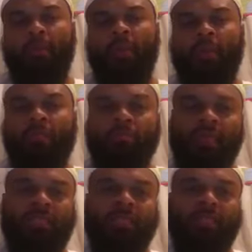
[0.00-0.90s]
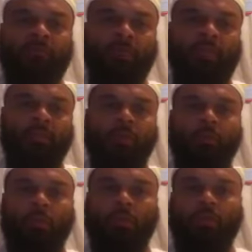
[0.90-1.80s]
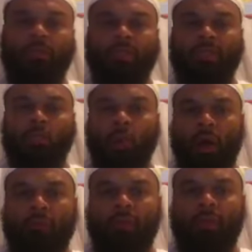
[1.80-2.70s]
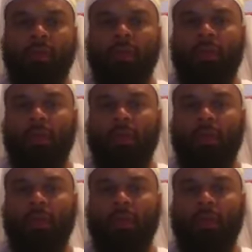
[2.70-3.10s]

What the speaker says: may Allah's blessings and peace be upon His Messenger Muhammad,